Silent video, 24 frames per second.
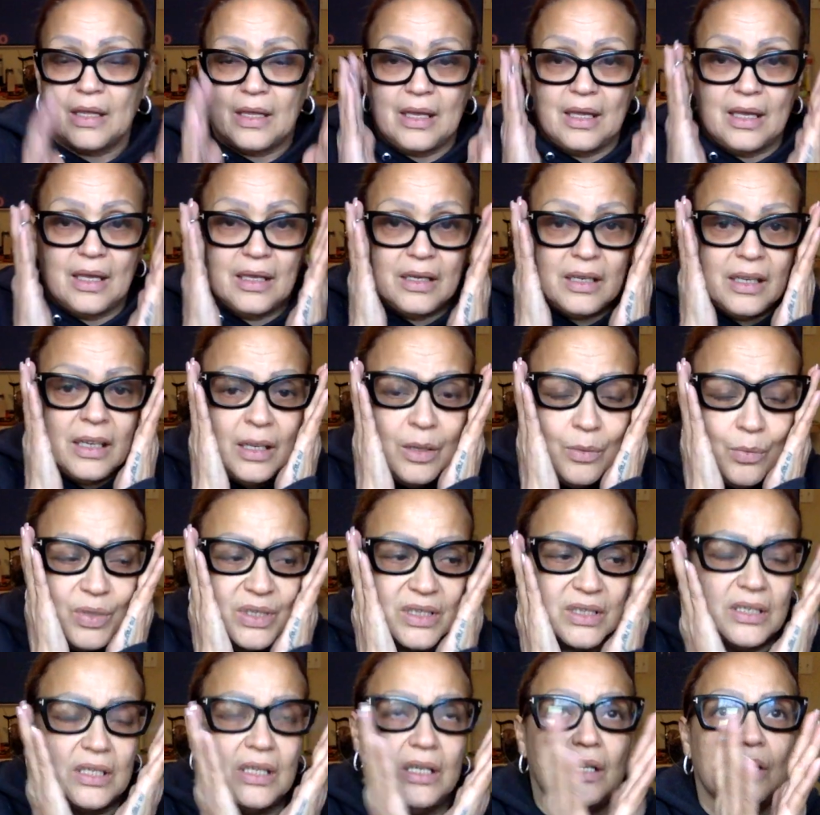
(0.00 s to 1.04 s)
And he
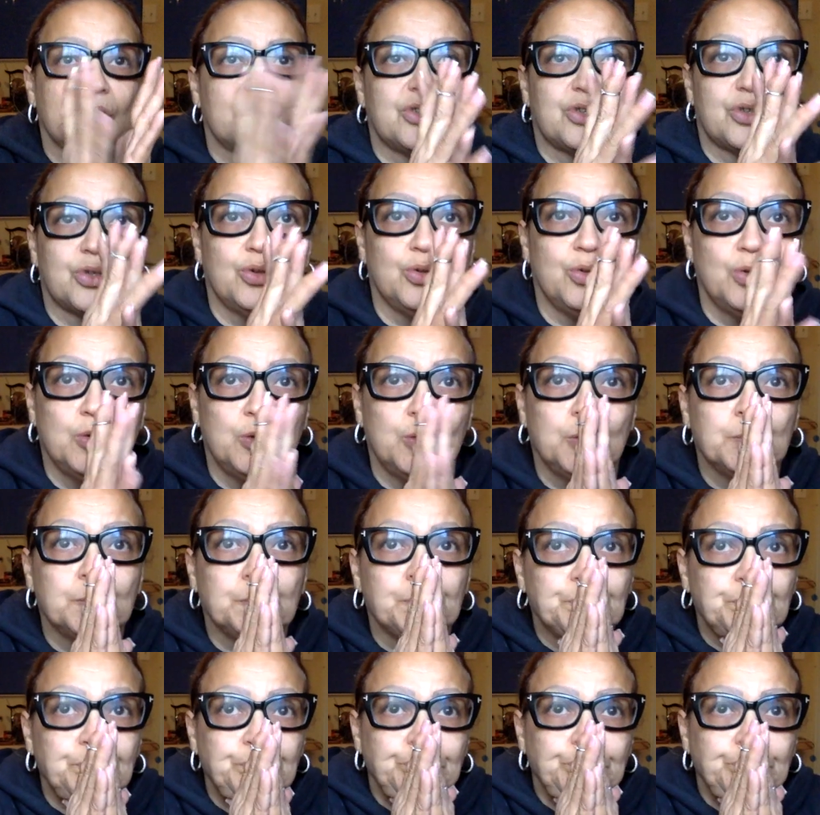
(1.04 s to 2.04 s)
was here to